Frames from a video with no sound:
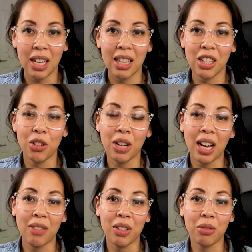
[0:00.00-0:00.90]
and that you'll
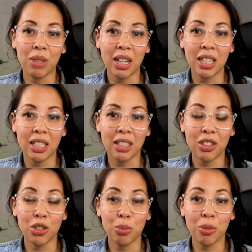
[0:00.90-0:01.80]
have it ready
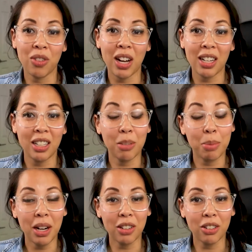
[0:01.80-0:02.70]
to provide in a
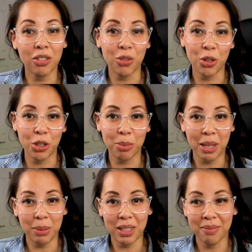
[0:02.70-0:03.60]
bottle for your
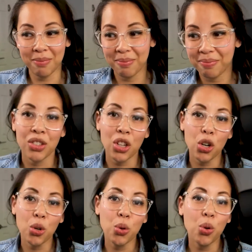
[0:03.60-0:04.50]
baby.
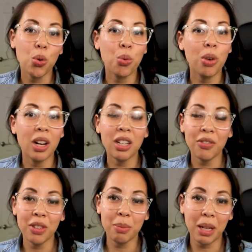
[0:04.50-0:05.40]
So what
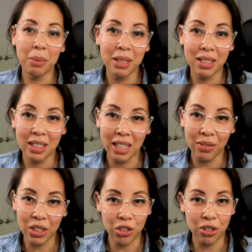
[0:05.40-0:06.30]
if the baby doesn't
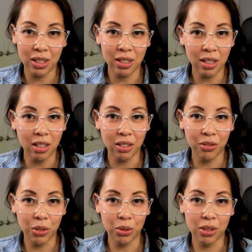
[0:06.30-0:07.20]
have interest in solid
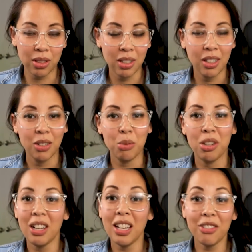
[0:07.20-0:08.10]
foods?
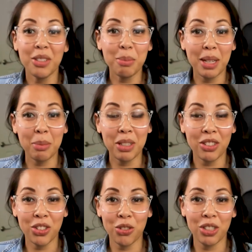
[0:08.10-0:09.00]
Well, every baby
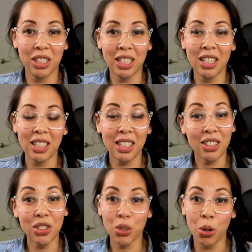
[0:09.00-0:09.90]
is unique, and that
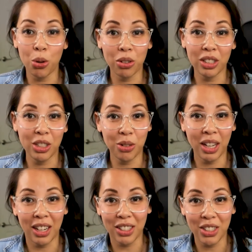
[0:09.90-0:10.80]
is totally
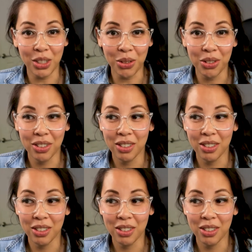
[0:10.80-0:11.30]
okay too.